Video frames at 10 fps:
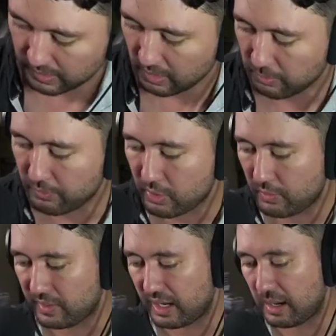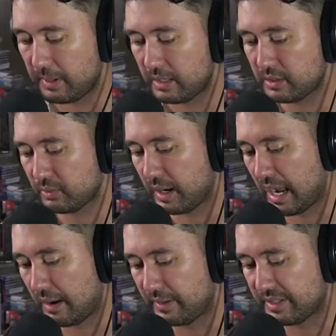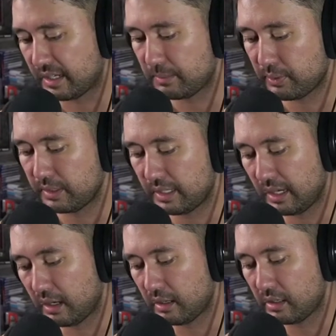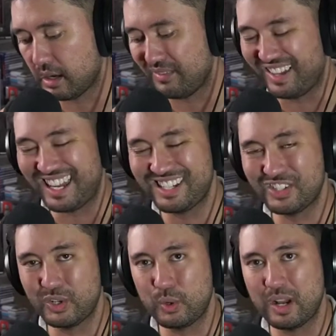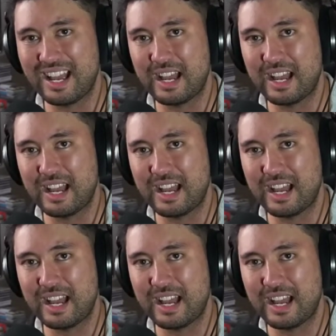Moving over to Image, we have a second printing here of issue